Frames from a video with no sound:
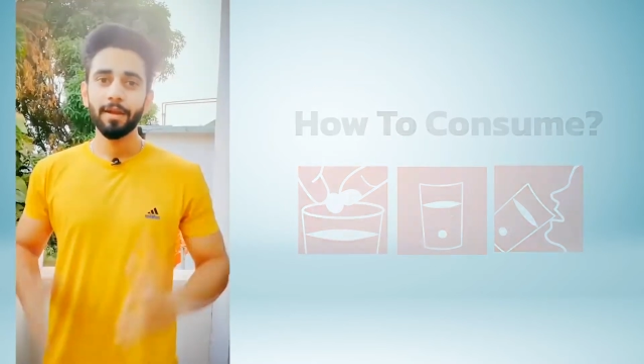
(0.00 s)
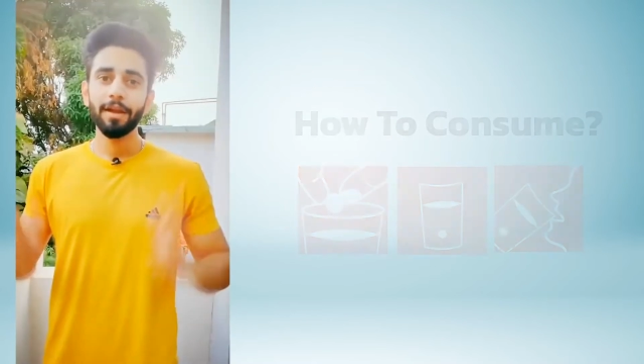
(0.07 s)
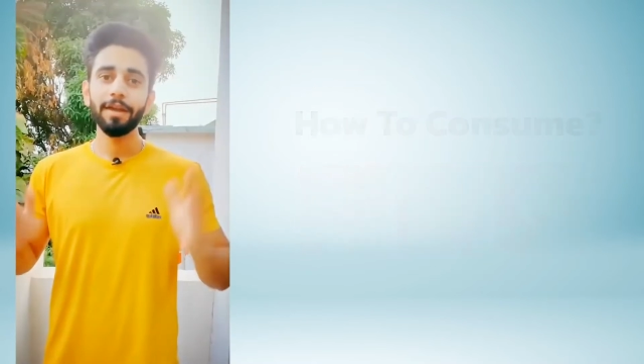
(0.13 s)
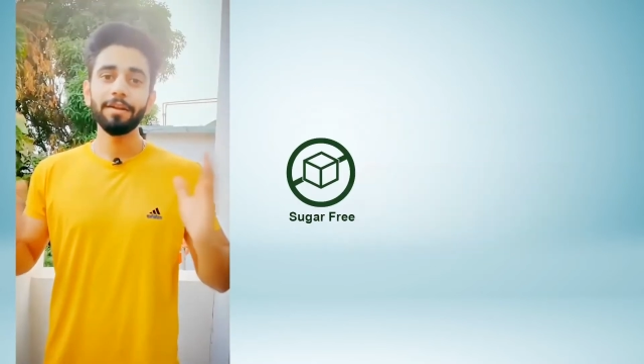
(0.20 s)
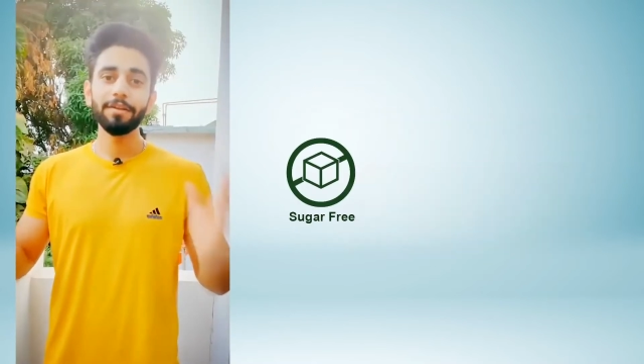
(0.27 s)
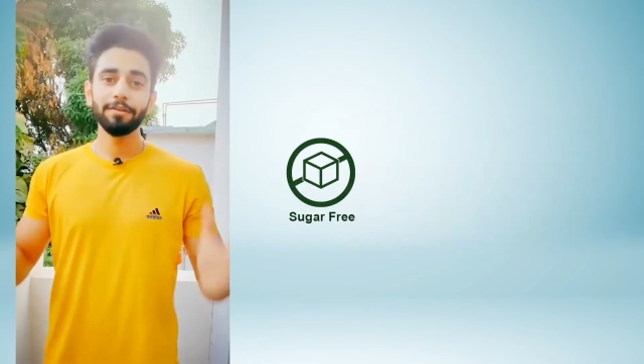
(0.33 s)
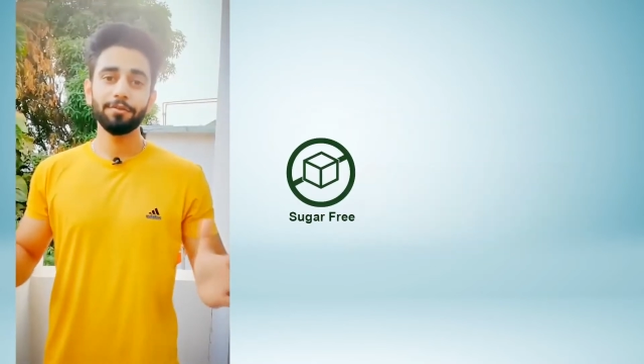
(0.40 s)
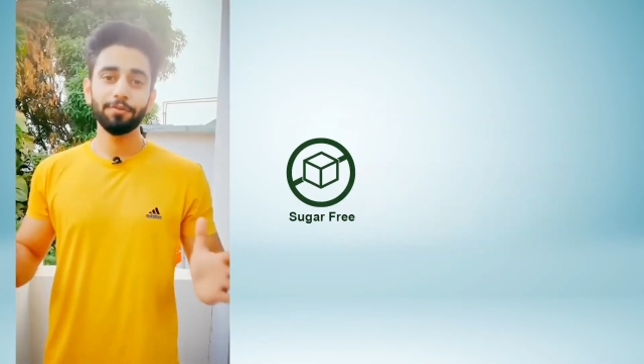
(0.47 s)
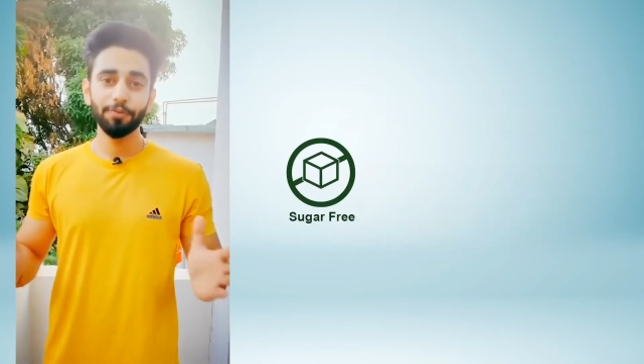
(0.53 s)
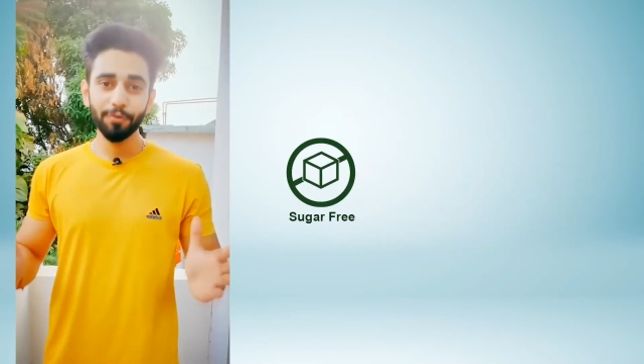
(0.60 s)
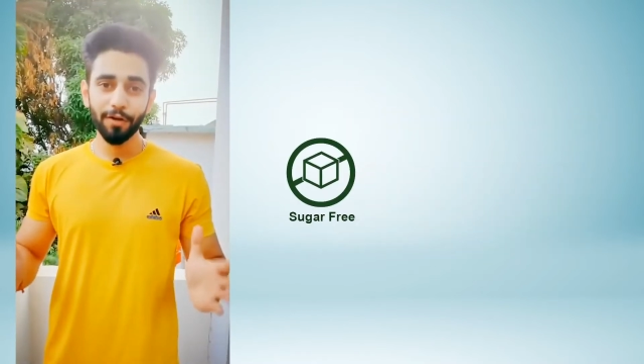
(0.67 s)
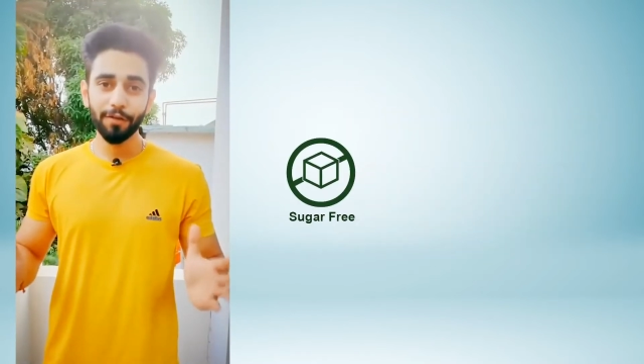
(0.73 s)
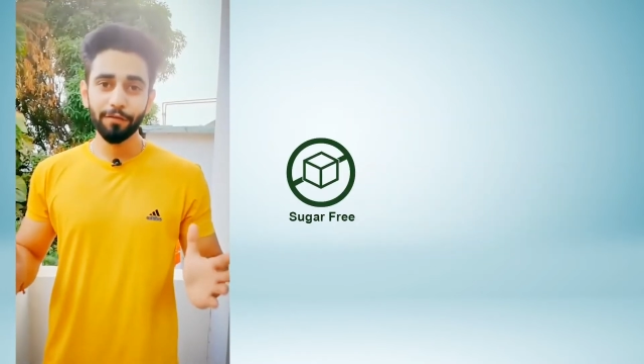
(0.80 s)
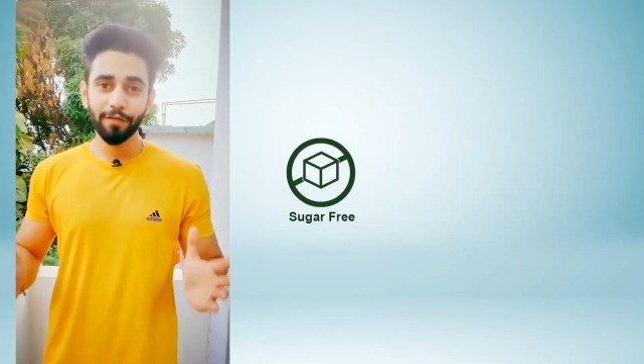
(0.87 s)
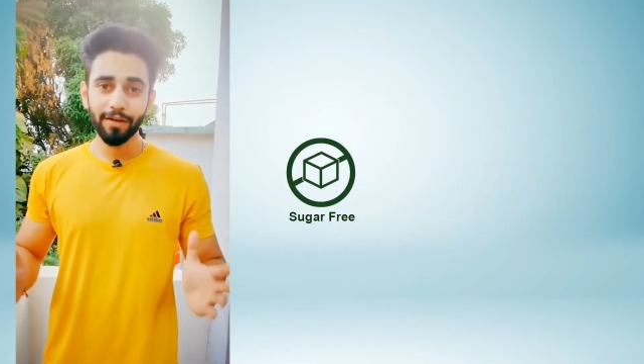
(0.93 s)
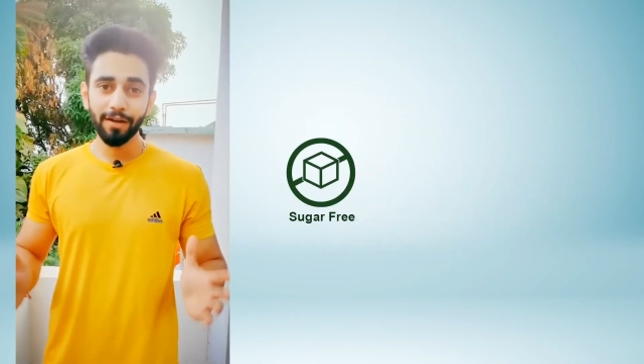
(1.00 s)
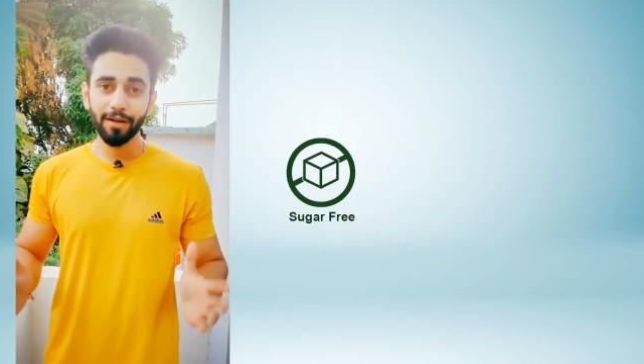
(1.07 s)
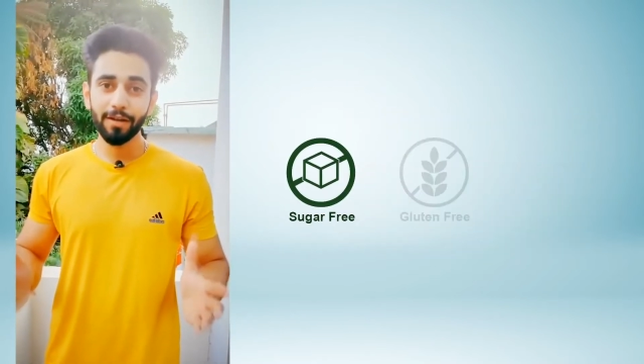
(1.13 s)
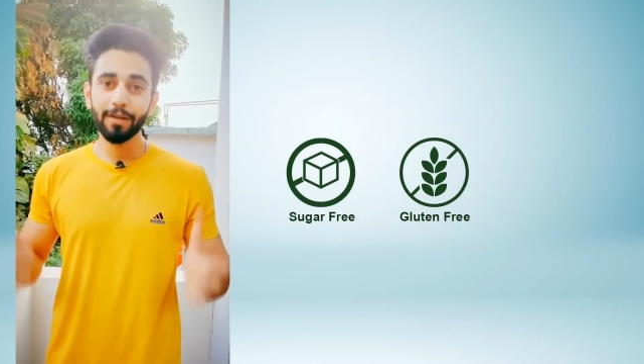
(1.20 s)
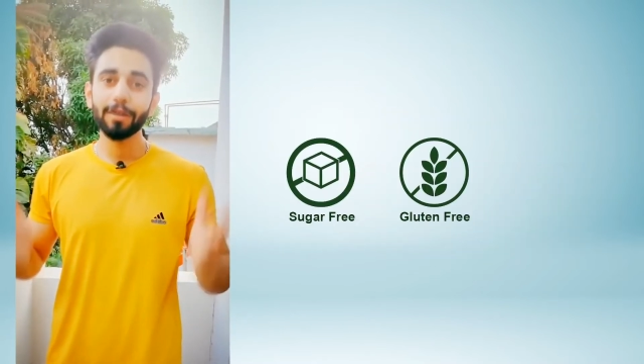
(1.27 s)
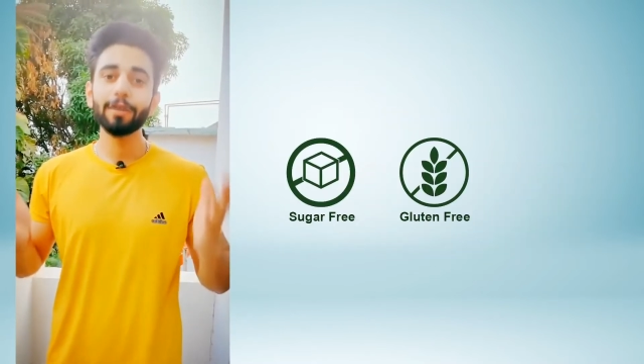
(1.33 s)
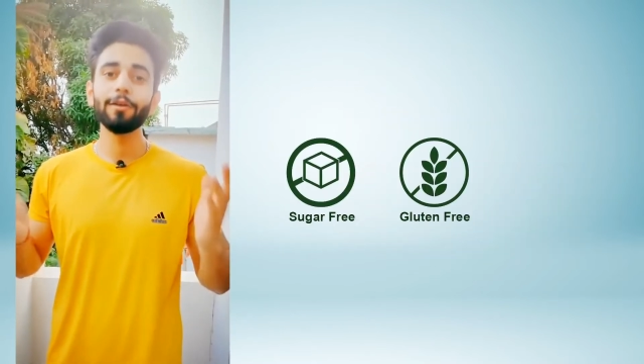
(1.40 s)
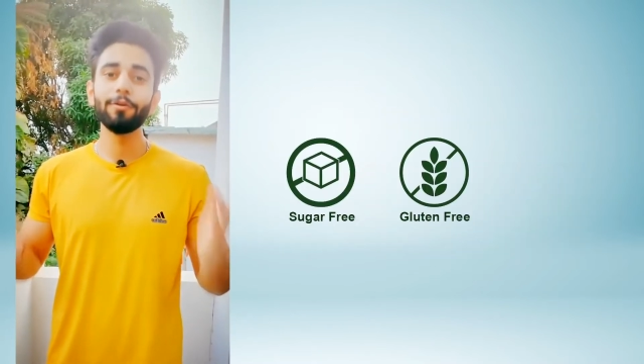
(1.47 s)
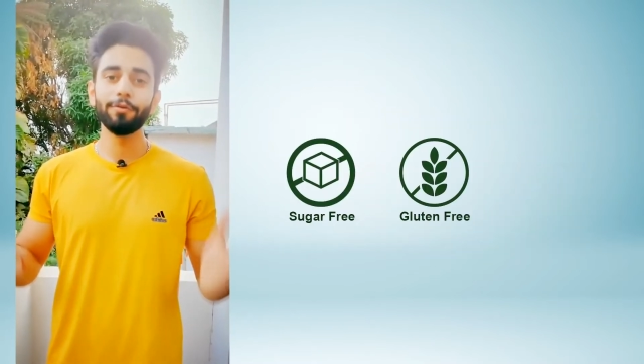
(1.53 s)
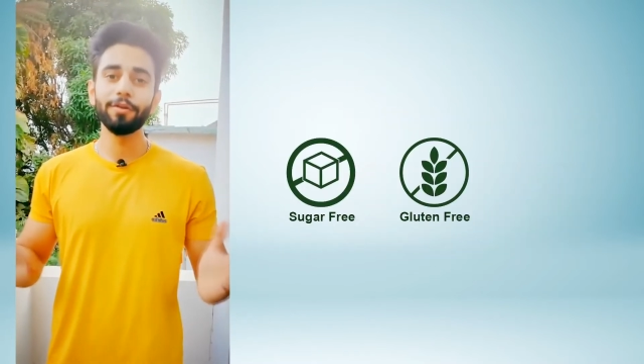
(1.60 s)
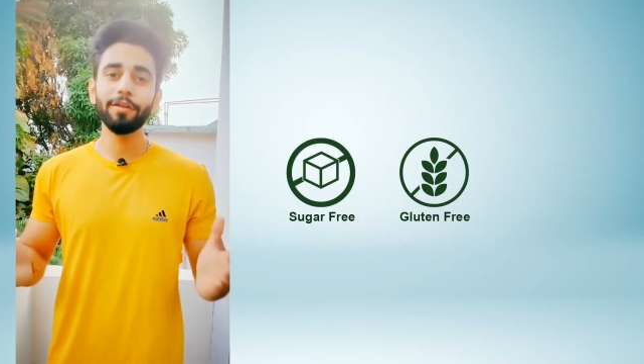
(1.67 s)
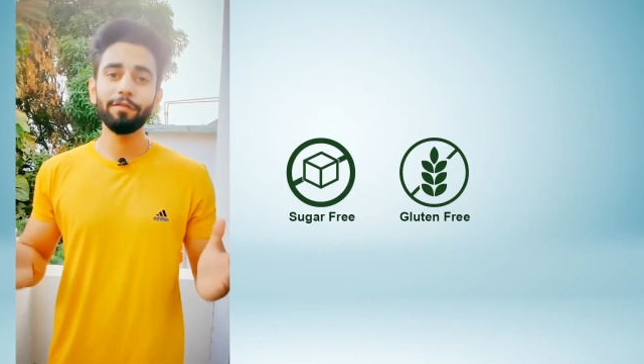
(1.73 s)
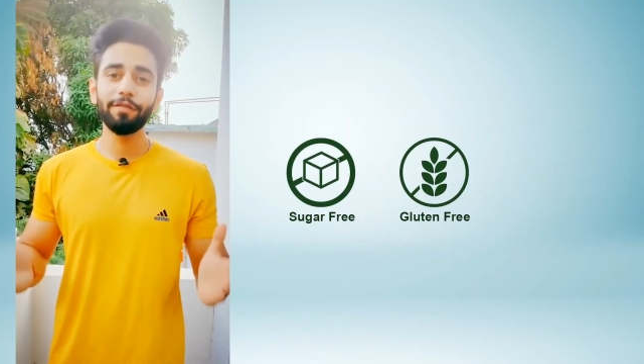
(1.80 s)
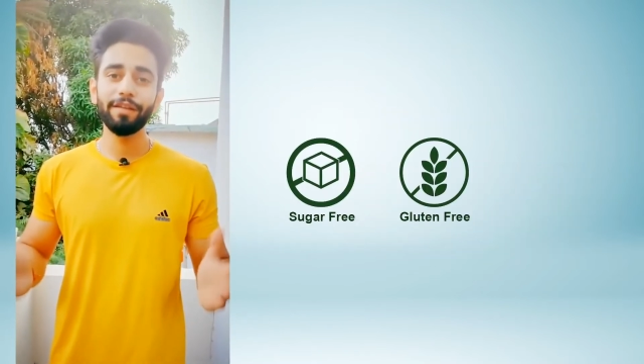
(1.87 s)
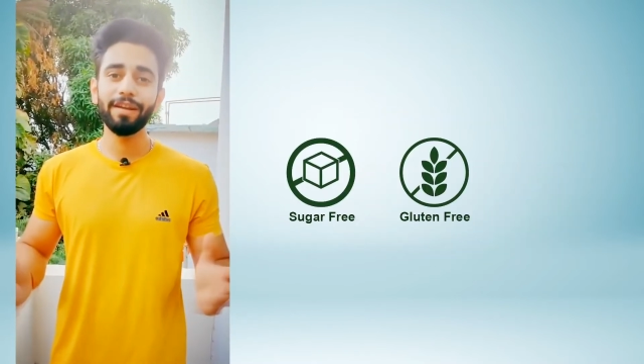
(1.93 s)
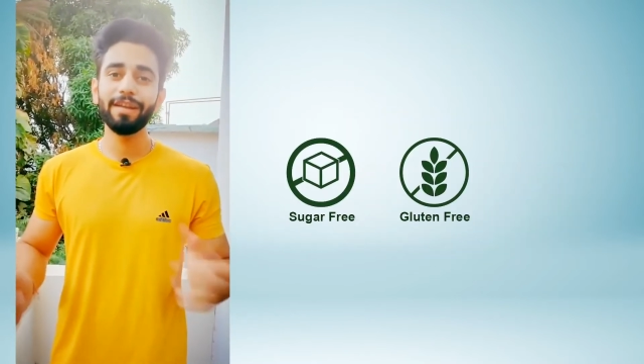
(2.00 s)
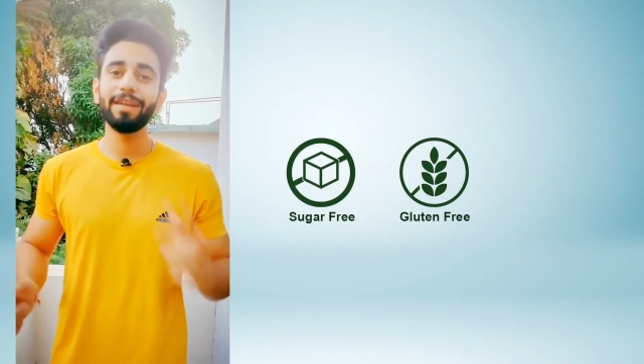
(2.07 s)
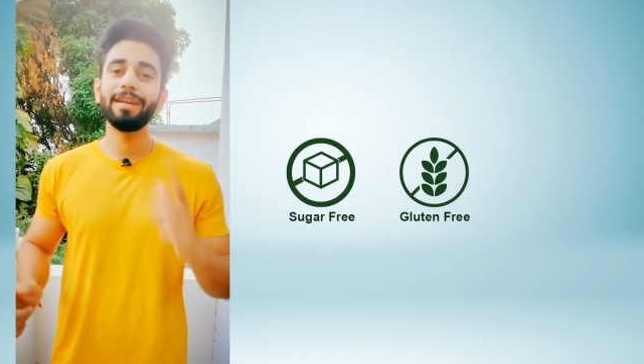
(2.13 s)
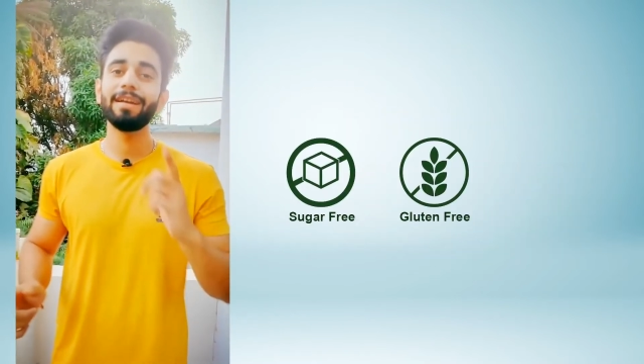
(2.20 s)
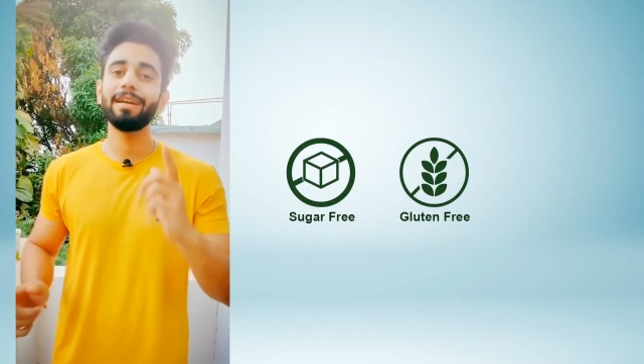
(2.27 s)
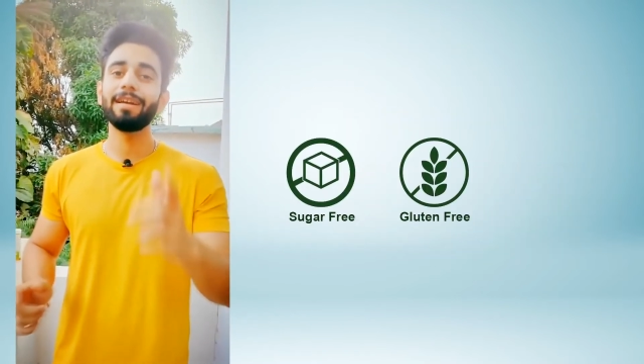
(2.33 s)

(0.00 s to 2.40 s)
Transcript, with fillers: It is sugar free, gluten free,